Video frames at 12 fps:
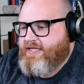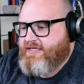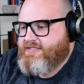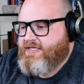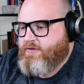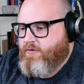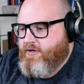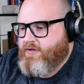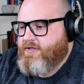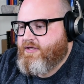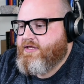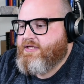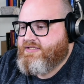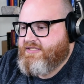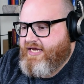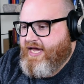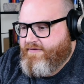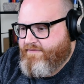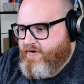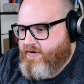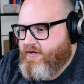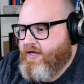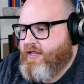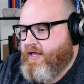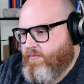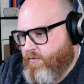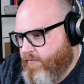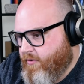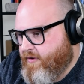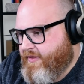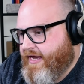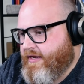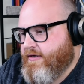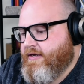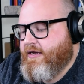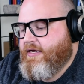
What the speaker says: and they see loyalty and they see effort and they reward that.